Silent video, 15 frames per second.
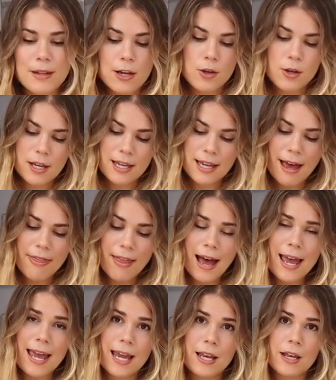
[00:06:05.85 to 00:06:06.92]
Now, you can get
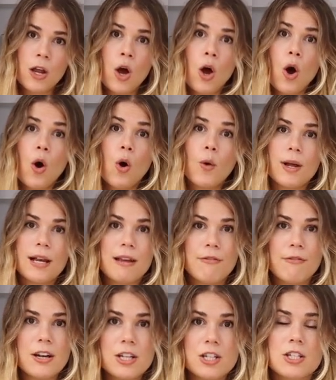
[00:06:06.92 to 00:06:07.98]
that in oily
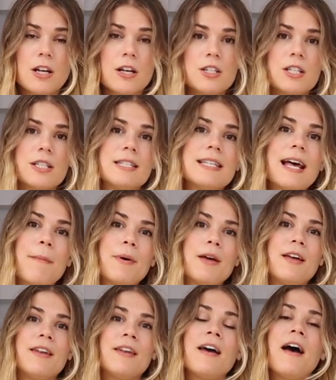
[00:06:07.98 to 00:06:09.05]
fish such as
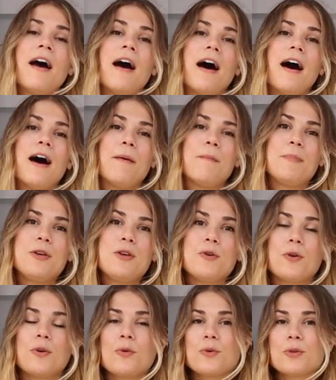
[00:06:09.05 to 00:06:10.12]
salmon, but you
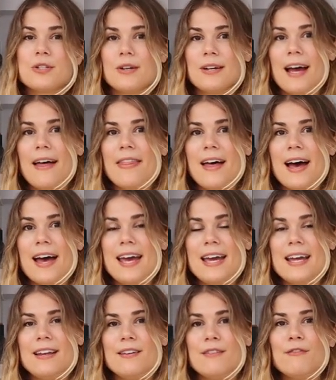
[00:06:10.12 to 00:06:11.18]
can also get that
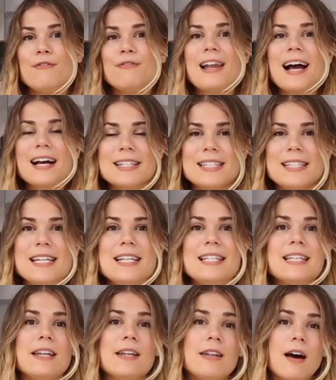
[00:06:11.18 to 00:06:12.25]
in flax
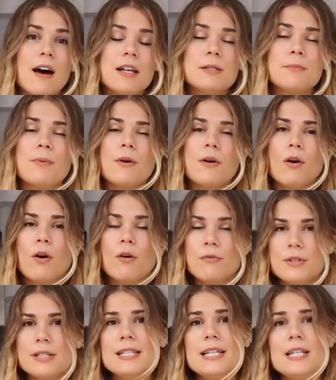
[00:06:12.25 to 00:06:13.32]
seeds and nuts, but
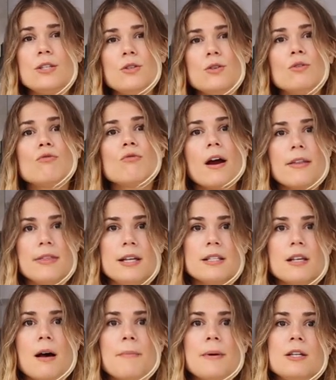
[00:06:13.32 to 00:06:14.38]
obviously do grind
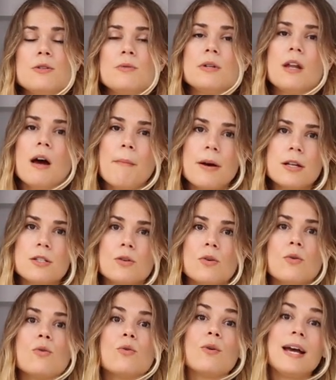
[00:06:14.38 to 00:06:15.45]
these up into a nut butter
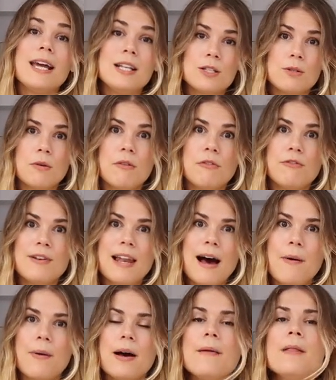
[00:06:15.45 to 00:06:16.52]
or into a
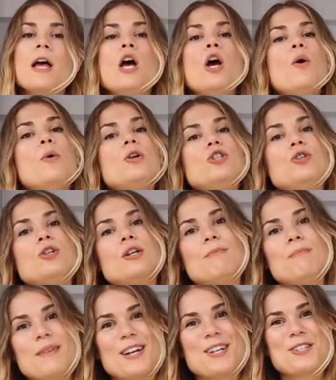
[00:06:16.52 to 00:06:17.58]
flour, which you
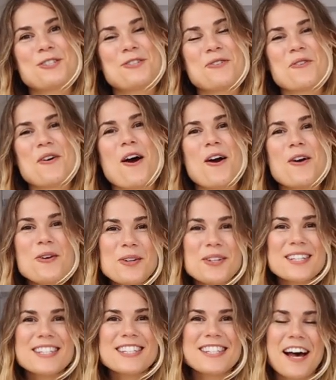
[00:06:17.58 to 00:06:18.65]
could mix through
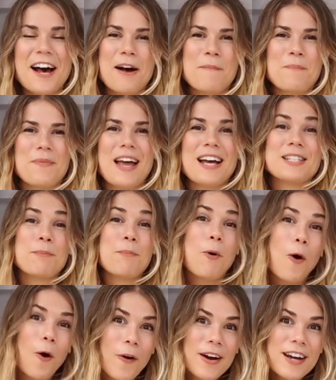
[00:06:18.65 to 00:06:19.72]
oats as a
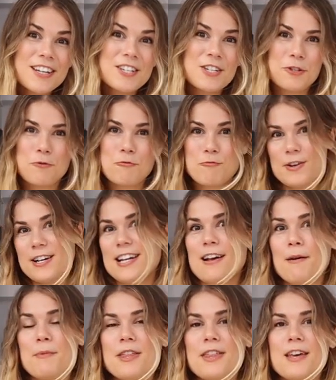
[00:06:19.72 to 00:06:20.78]
porridge is a really
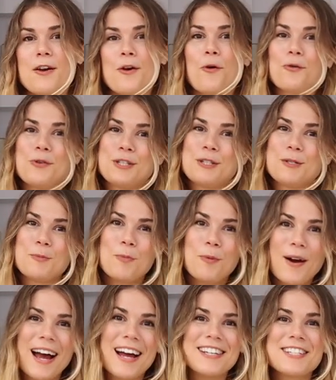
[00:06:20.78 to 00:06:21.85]
yummy thing, or
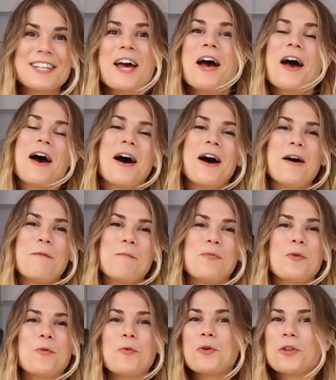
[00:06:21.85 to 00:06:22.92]
spread
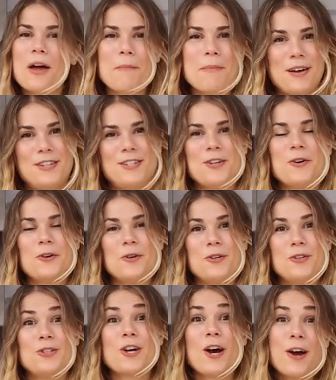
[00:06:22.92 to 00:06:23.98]
the walnut butter
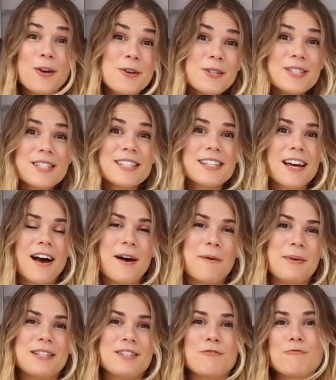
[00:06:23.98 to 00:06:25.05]
on toast
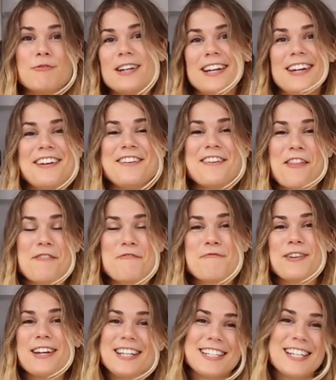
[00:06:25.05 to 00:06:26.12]
is another
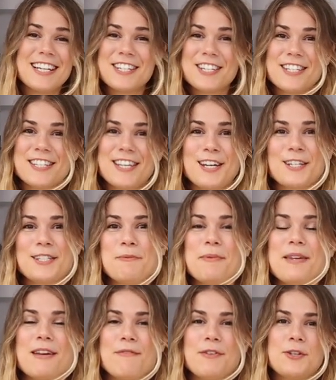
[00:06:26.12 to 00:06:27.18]
really delicious thing
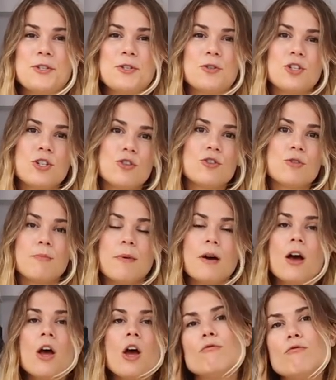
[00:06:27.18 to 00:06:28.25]
to be giving to your children.
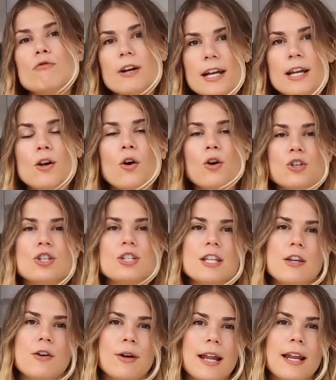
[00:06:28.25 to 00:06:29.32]
But be really conscious
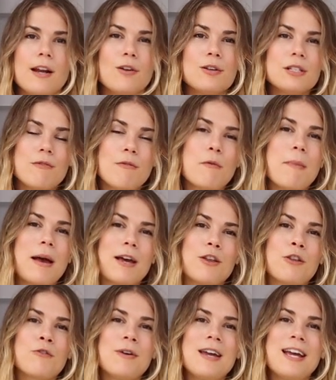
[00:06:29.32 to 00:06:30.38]
that you're getting lots of
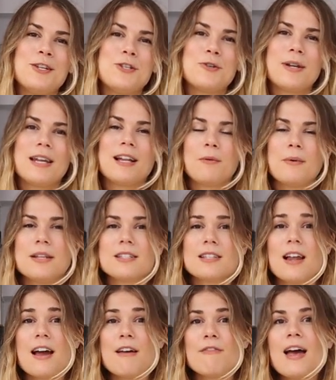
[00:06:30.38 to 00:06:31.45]
omega-3 into your little one's
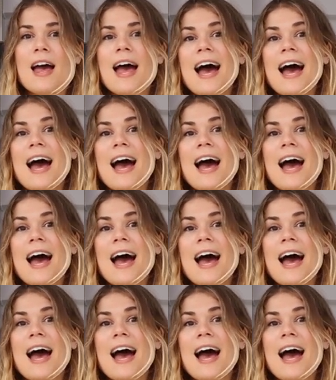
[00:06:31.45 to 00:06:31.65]
life.